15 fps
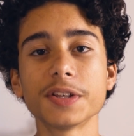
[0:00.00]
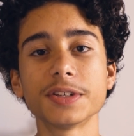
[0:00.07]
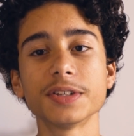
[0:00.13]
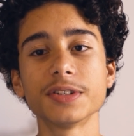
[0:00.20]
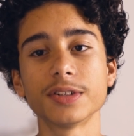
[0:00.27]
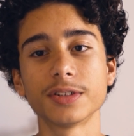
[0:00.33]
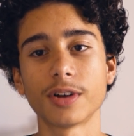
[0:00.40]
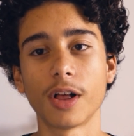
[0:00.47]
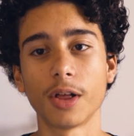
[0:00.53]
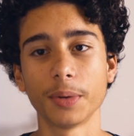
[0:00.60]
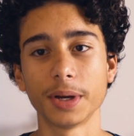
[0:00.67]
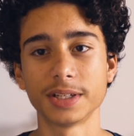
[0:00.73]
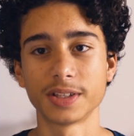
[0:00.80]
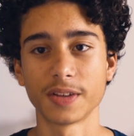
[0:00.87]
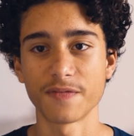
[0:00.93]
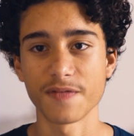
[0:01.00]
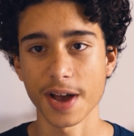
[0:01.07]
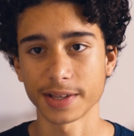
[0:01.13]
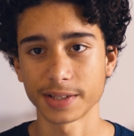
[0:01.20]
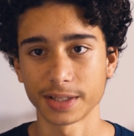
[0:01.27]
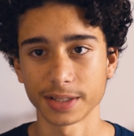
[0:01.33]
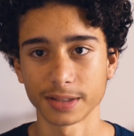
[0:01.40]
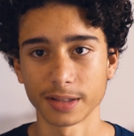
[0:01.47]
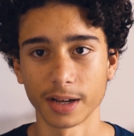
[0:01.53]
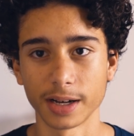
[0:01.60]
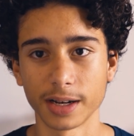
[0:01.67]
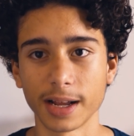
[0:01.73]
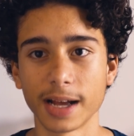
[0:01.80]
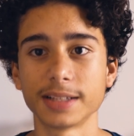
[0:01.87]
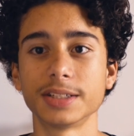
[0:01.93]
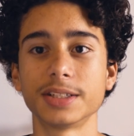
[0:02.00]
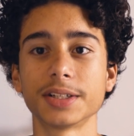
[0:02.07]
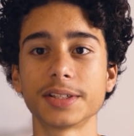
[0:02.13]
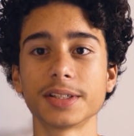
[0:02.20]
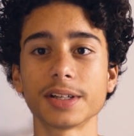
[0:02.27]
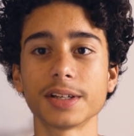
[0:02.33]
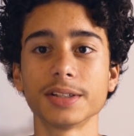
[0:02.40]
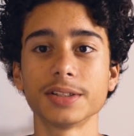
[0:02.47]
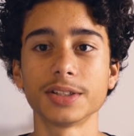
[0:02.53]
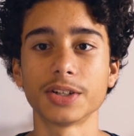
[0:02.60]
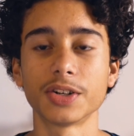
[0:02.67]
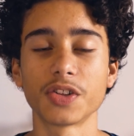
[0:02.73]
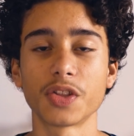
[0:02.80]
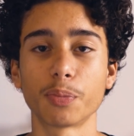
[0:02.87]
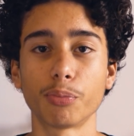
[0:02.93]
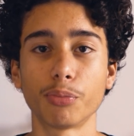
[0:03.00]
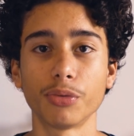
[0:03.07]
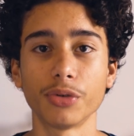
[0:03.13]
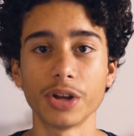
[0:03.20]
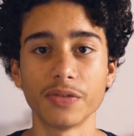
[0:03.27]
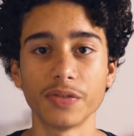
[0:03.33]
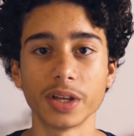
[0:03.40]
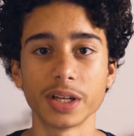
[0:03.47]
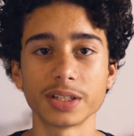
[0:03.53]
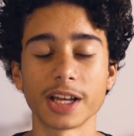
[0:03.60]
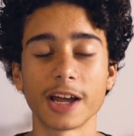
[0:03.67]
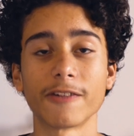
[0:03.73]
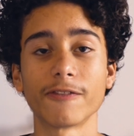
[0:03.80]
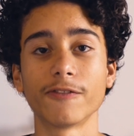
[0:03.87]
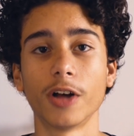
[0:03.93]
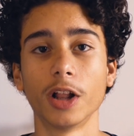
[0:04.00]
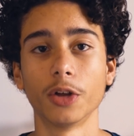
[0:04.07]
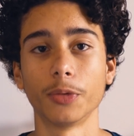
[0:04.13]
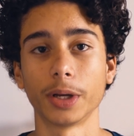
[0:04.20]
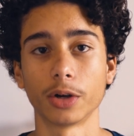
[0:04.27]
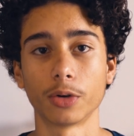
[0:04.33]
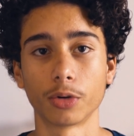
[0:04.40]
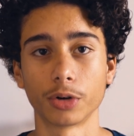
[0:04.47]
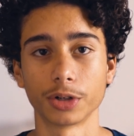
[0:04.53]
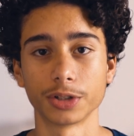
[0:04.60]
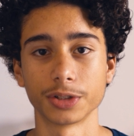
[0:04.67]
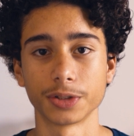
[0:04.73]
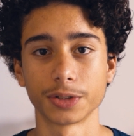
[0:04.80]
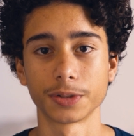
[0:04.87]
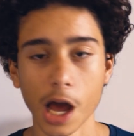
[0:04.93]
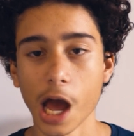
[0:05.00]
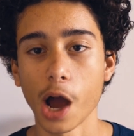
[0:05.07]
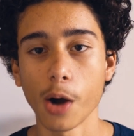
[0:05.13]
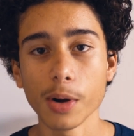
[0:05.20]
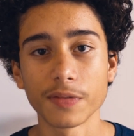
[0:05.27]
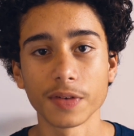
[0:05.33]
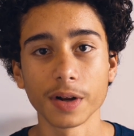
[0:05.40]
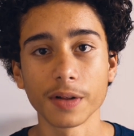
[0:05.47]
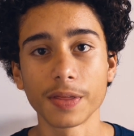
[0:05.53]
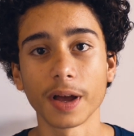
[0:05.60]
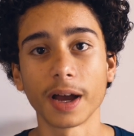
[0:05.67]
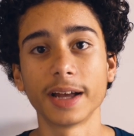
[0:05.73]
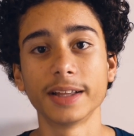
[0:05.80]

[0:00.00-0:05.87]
this isn't always the fastest line, as it doesn't consider the previous and following corners. However, the